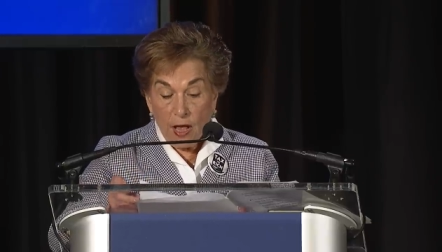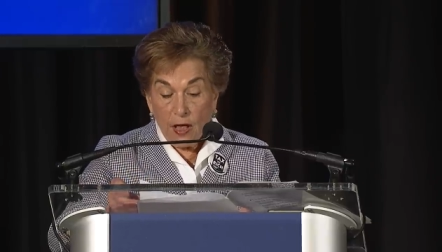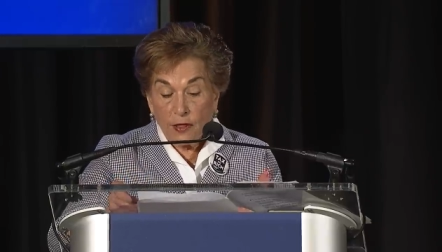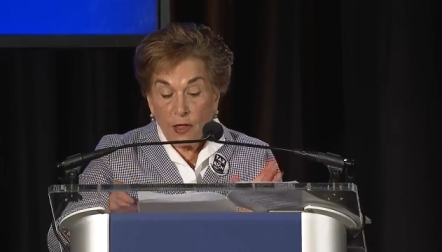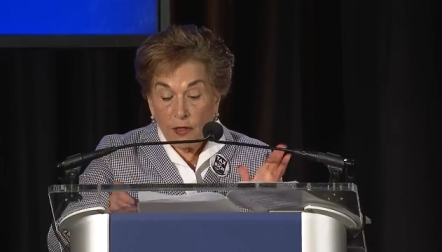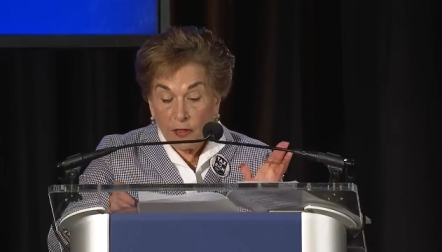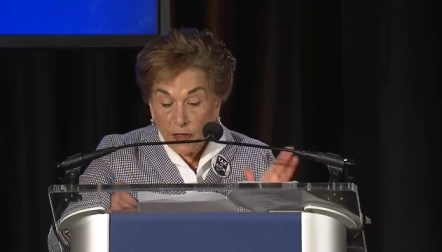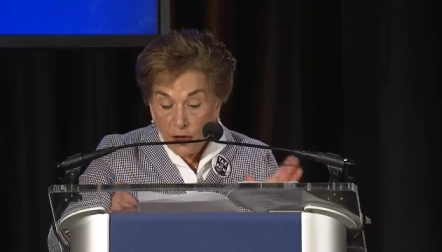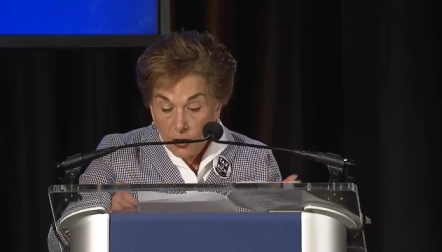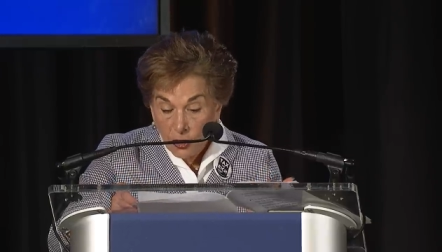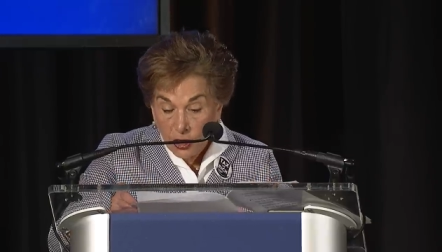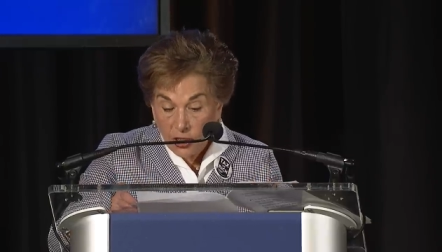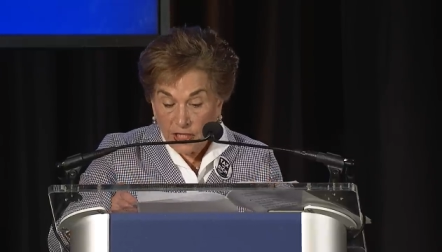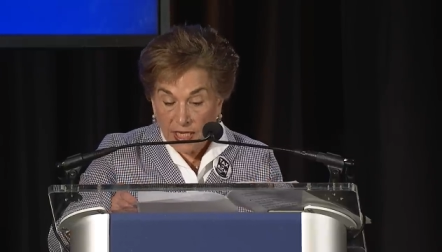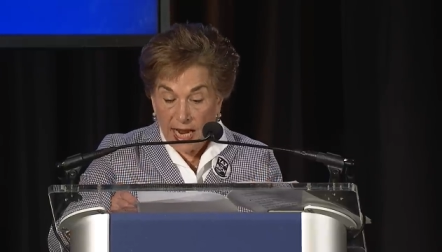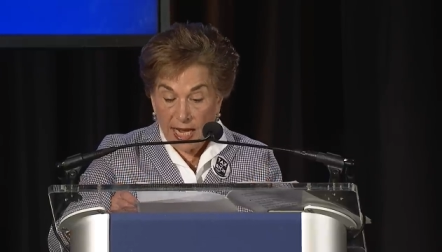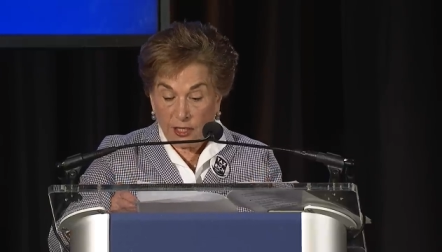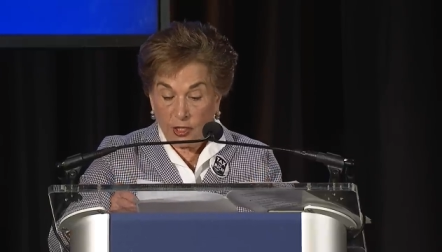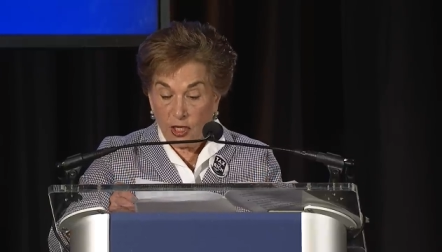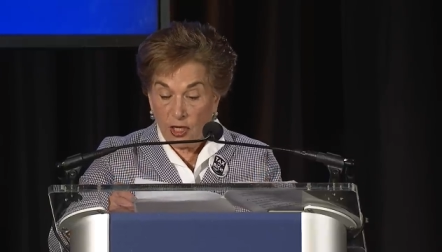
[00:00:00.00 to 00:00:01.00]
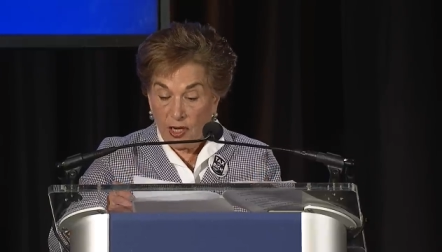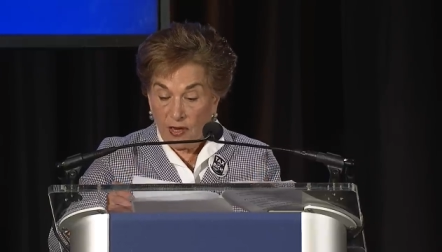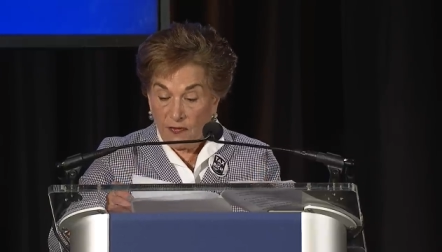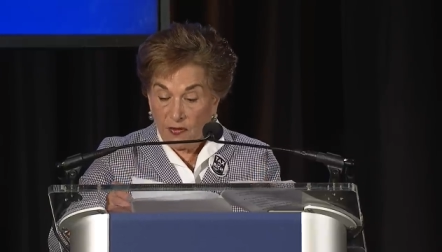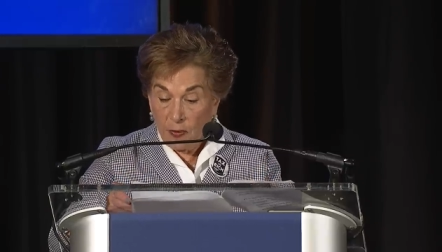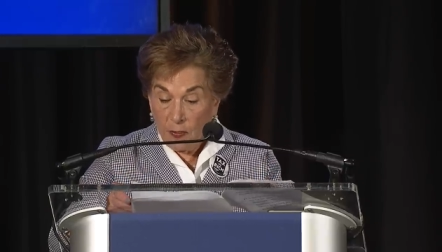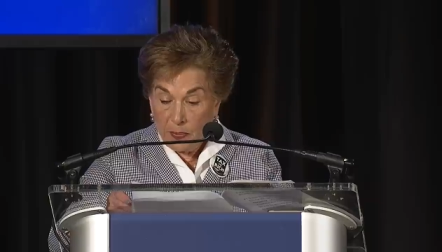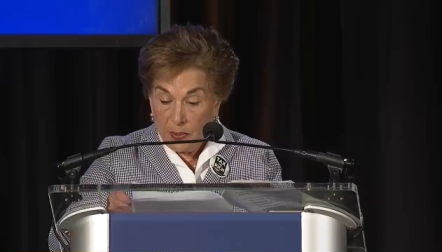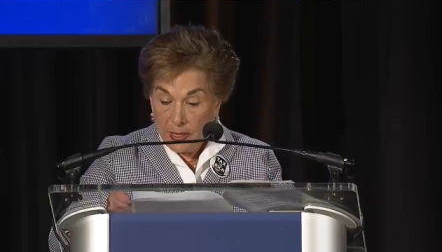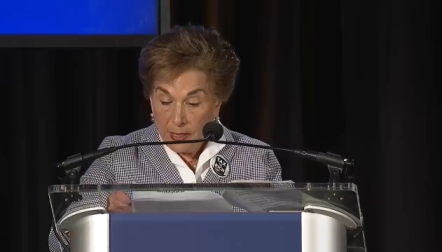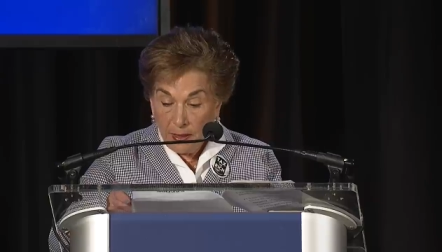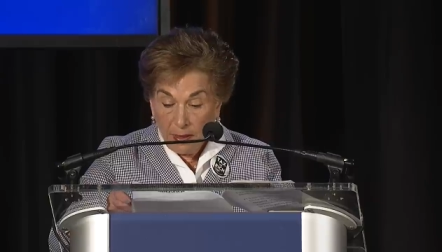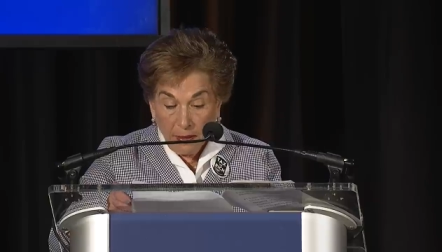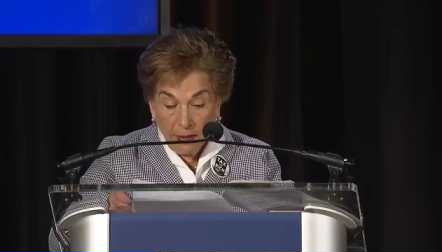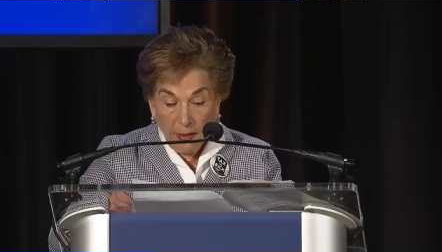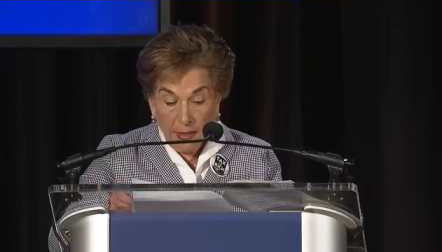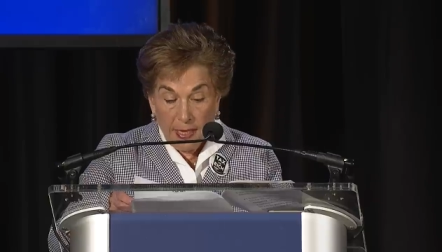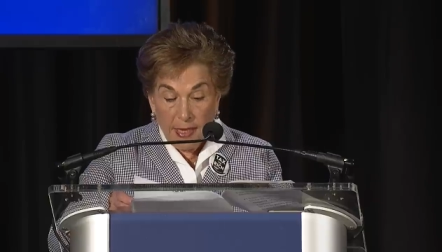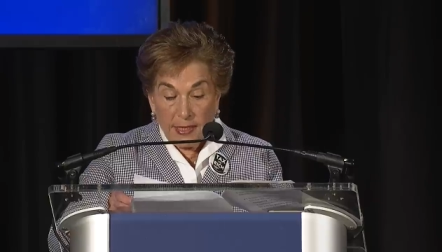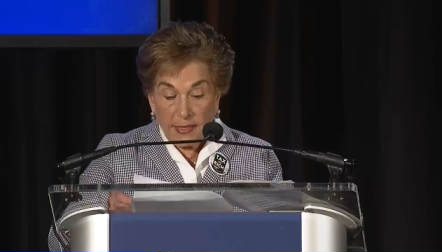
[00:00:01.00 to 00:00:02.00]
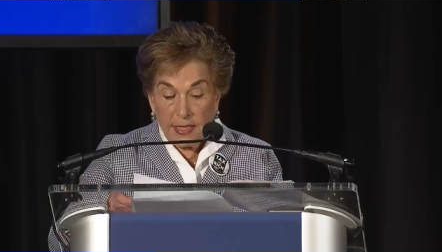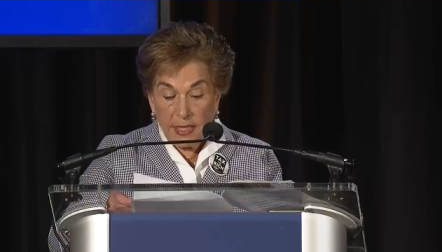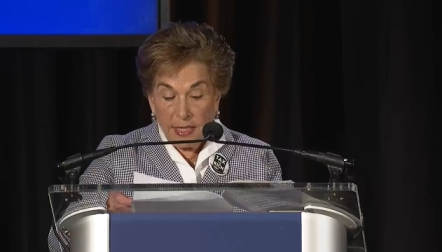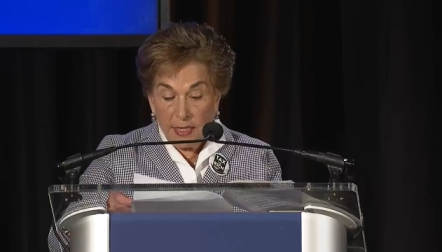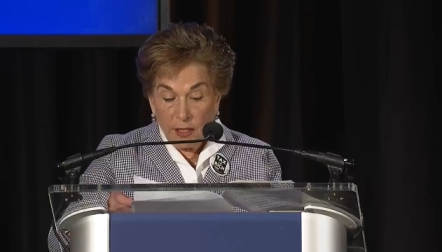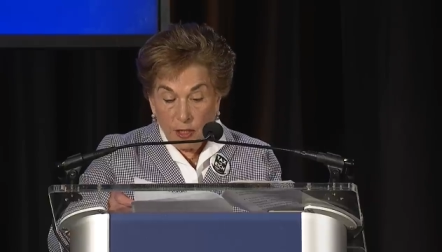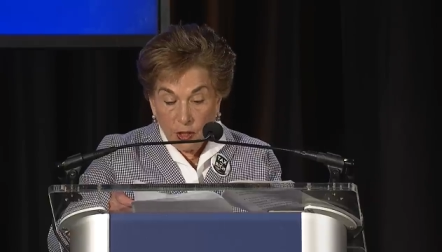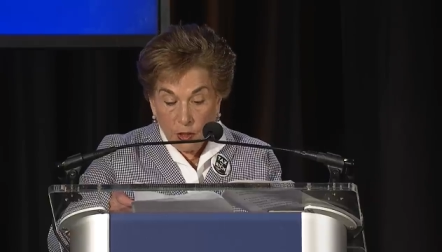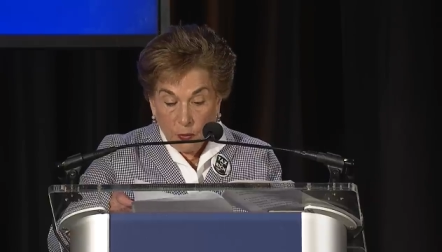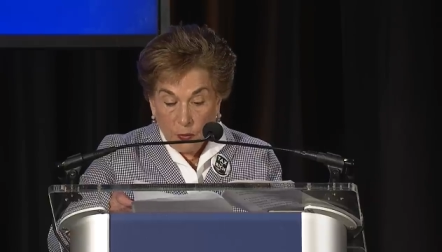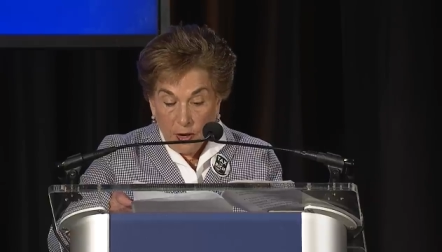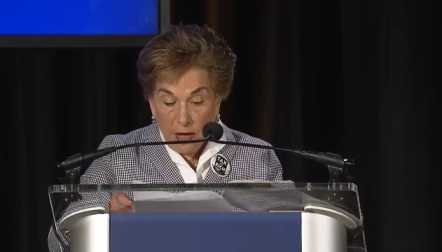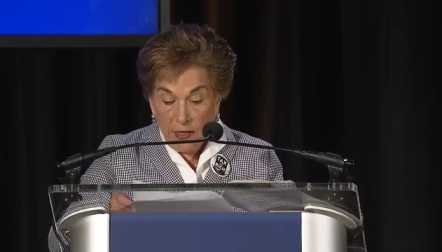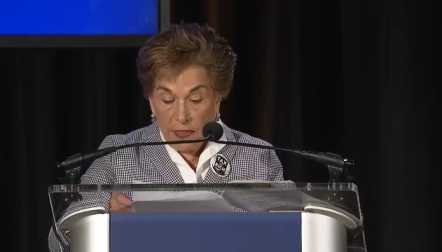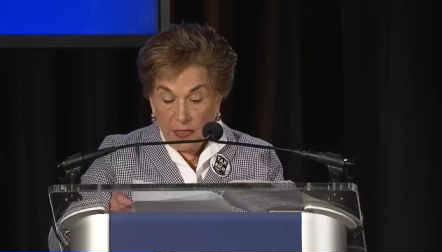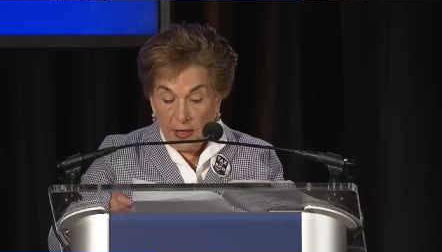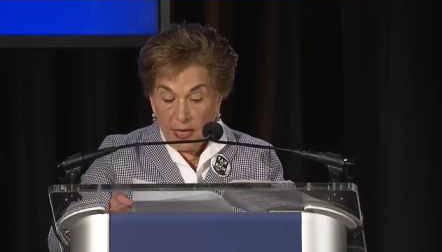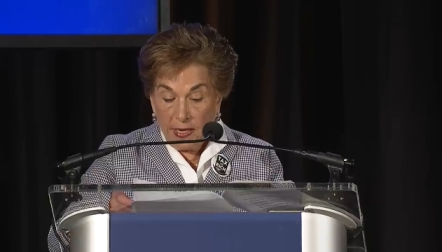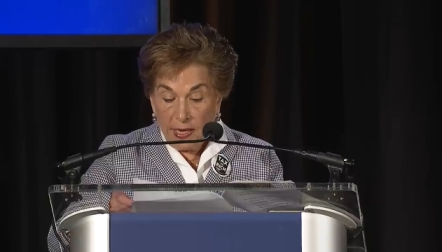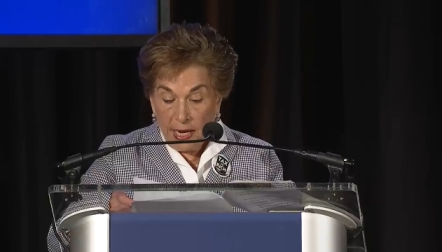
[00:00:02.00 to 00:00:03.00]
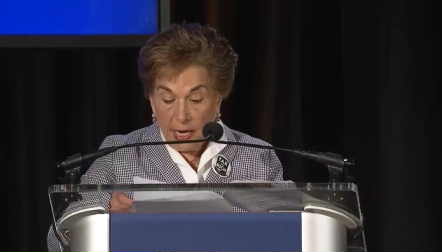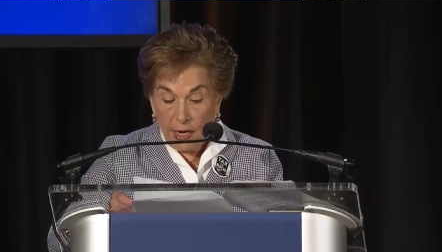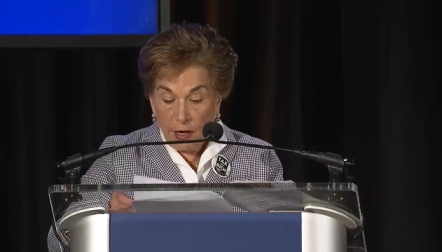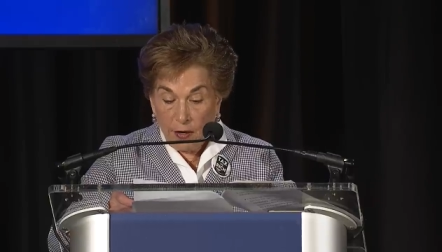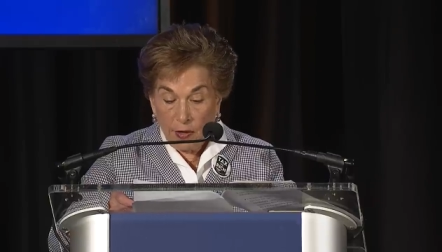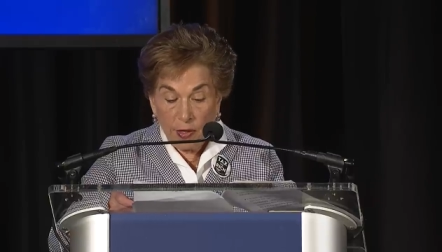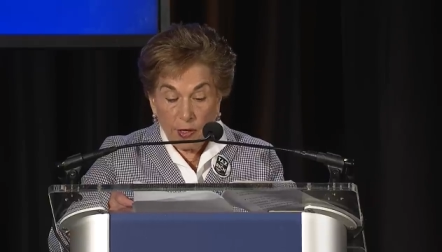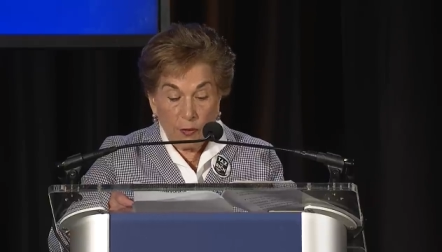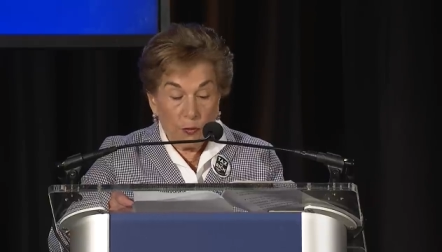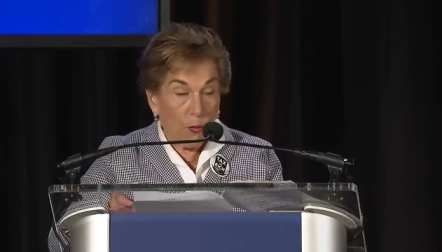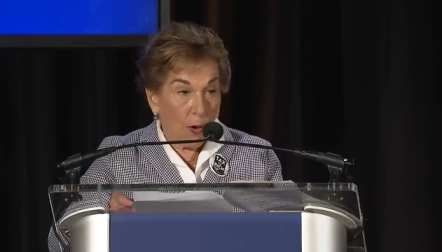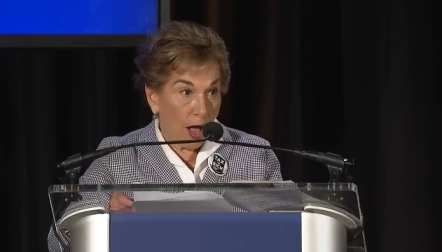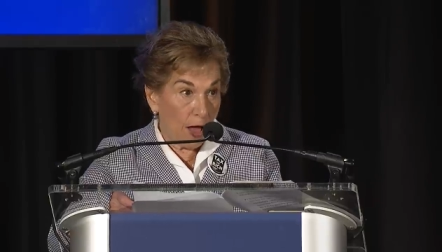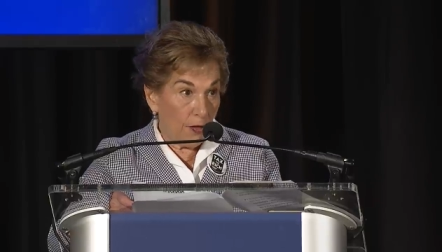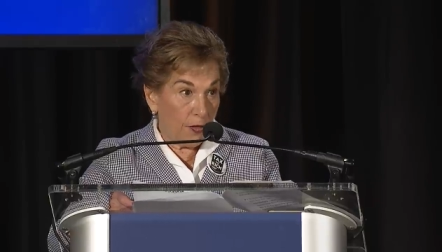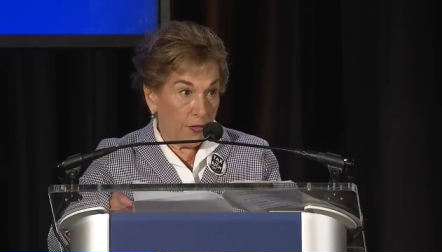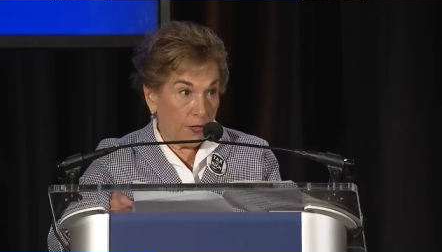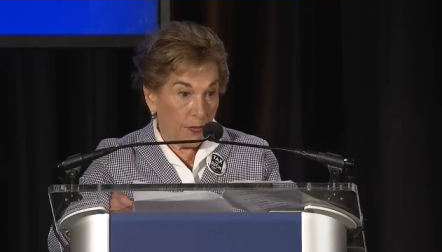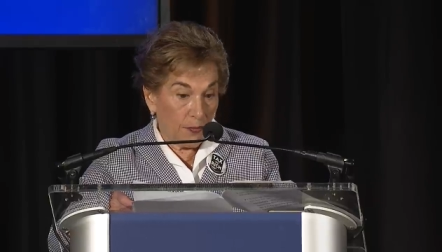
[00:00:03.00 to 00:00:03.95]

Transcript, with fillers: The third section of the bill deals with inherited wealth.